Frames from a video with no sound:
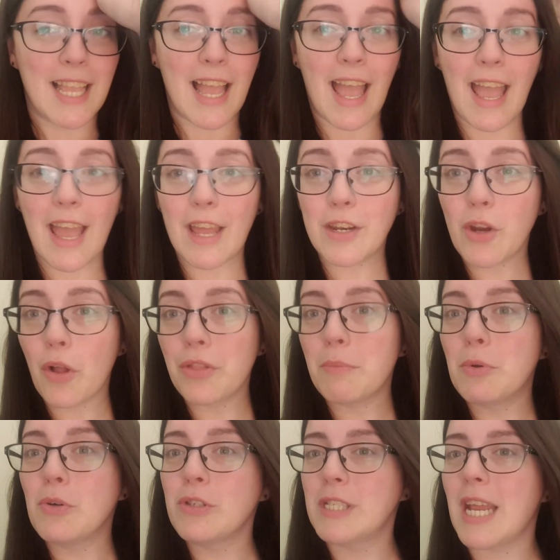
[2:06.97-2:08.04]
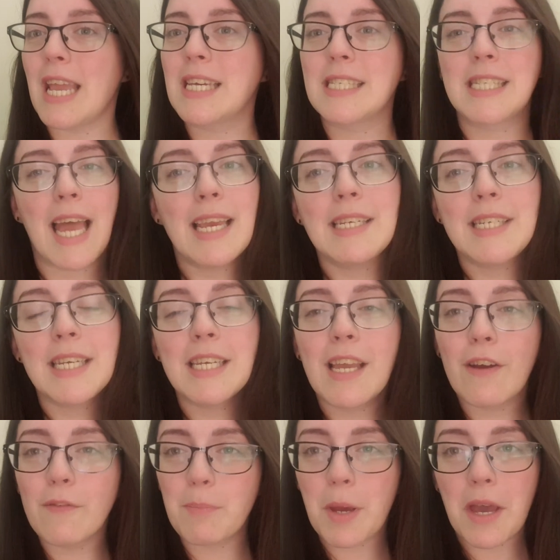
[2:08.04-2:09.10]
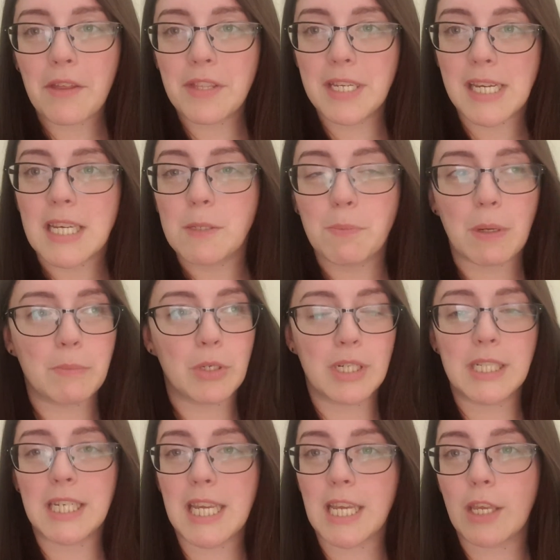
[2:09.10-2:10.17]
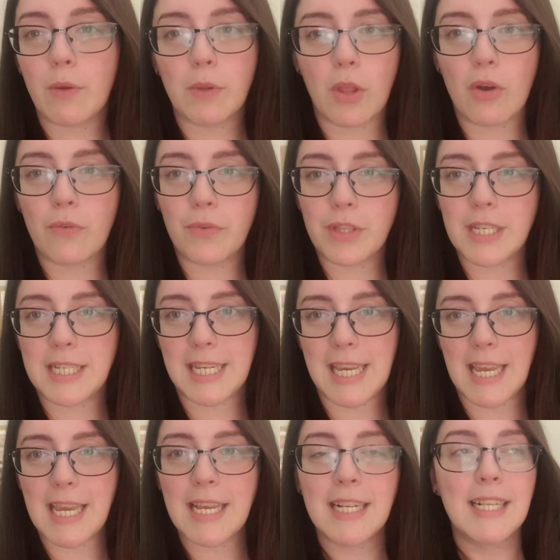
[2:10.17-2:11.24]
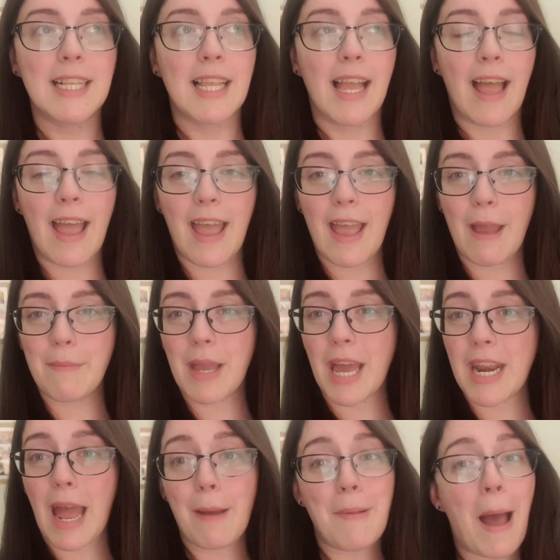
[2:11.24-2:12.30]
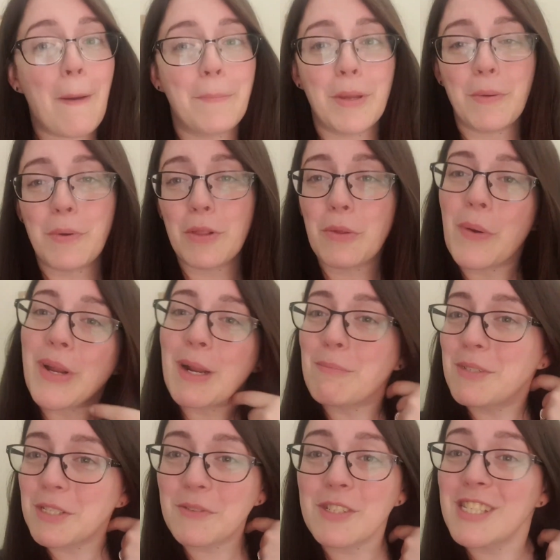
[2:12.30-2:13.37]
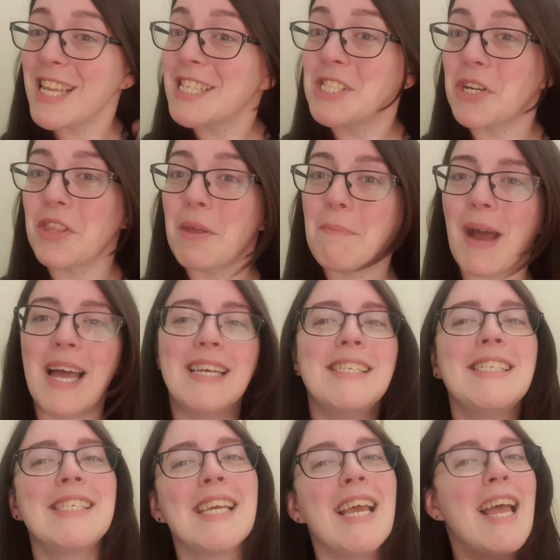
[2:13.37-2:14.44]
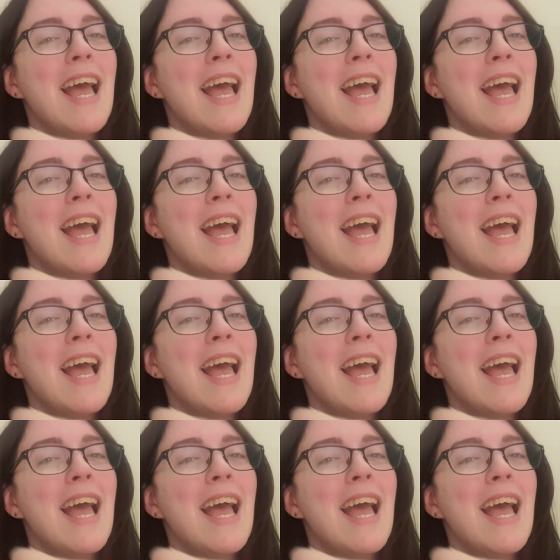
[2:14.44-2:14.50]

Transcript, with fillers: Uh, not the most exciting of birthdays, but I'm going to take you along for the day, um, and I'm happy with what I'm doing, so that's all that matters.